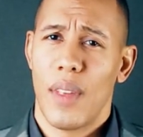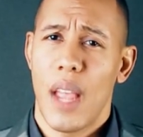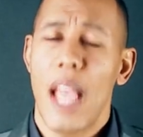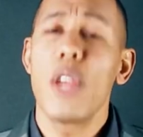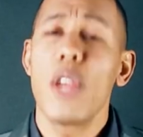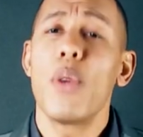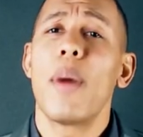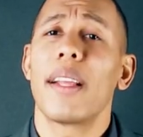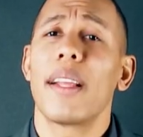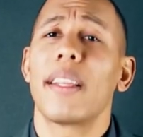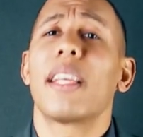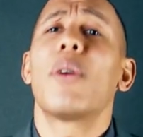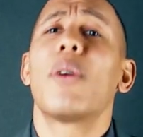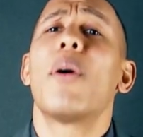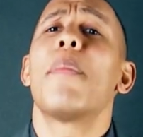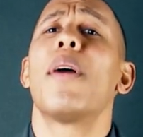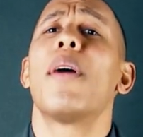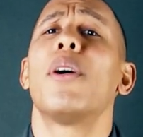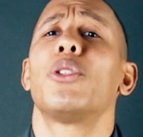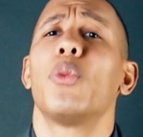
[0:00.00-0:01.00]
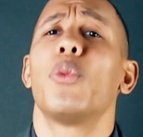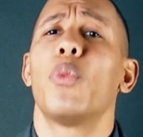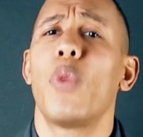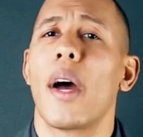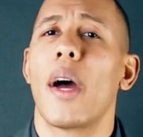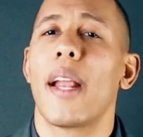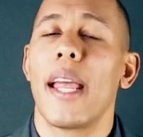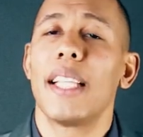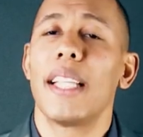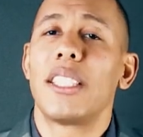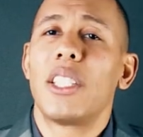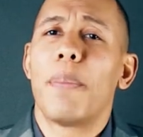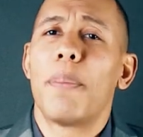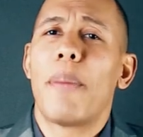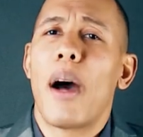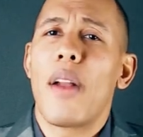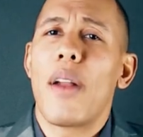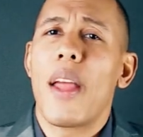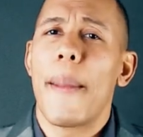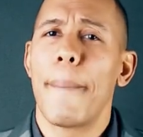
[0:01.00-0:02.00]
And you might think, well, emotion, what? It's
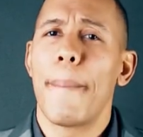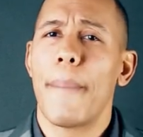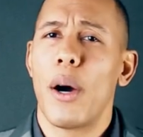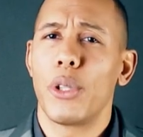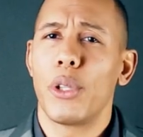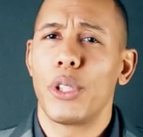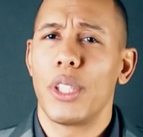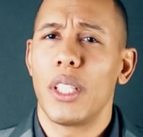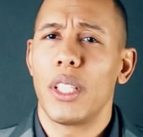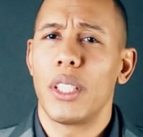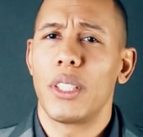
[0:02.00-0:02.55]
about emotion.